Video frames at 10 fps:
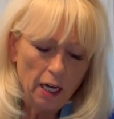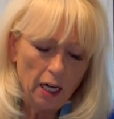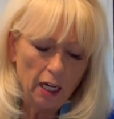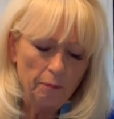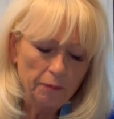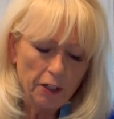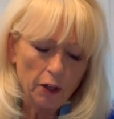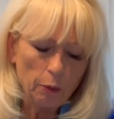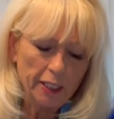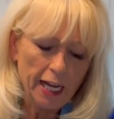All
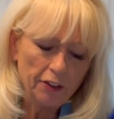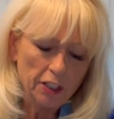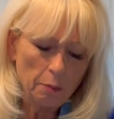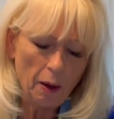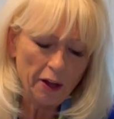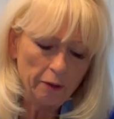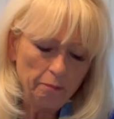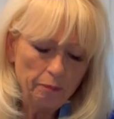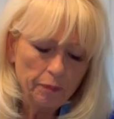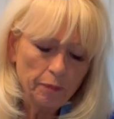the way down to the bottom.
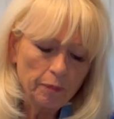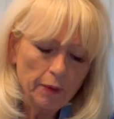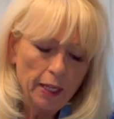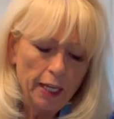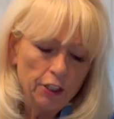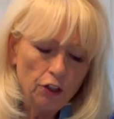You